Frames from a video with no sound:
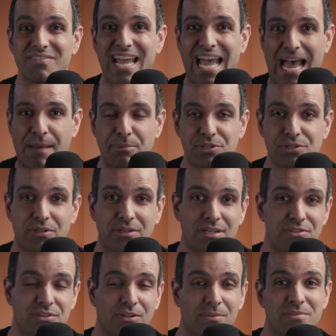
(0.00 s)
of aperture,
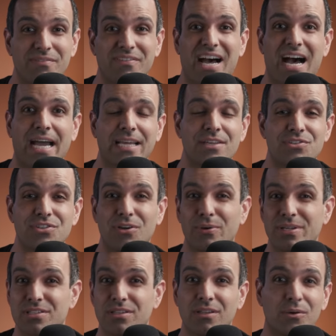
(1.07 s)
in terms of I S
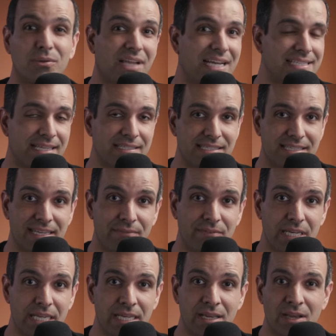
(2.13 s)
O, its low light
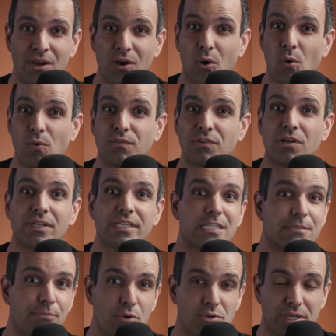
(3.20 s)
sensitivity, overall
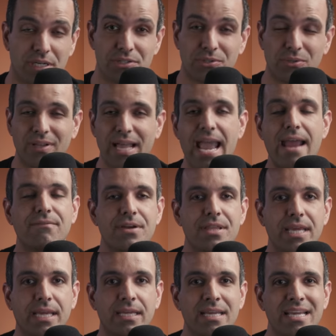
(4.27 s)
exposure control,
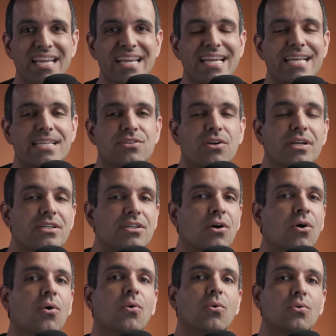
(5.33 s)
everything is starting to
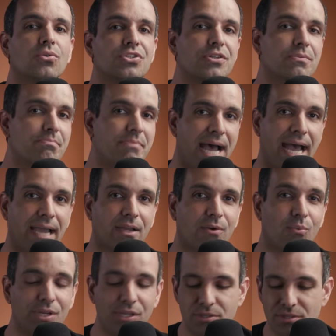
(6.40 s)
hold you back.
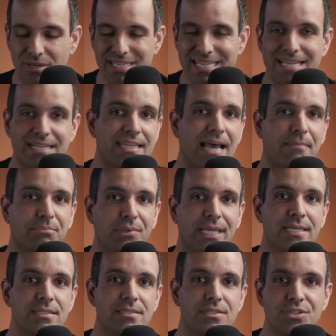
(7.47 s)
When you start to get to that
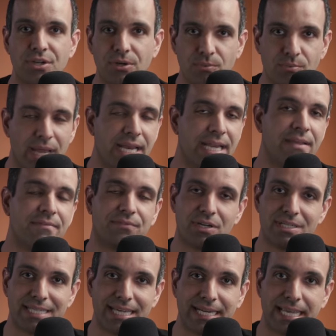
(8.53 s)
place, you're ready
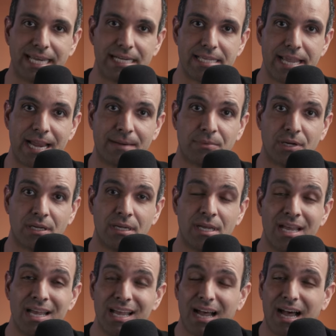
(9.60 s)
for a dedicated camera.
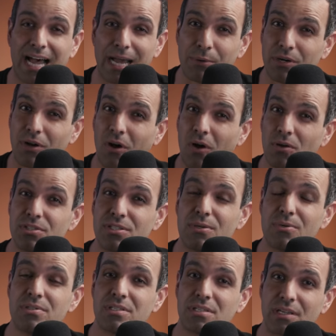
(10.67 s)
I would
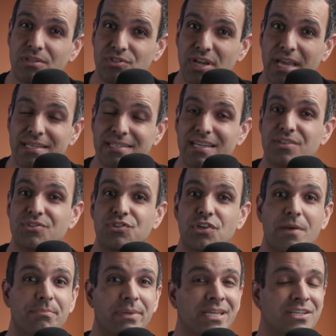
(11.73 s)
also suggest
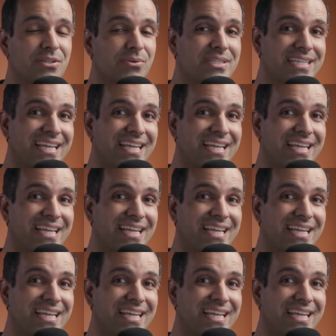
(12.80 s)
jumping to a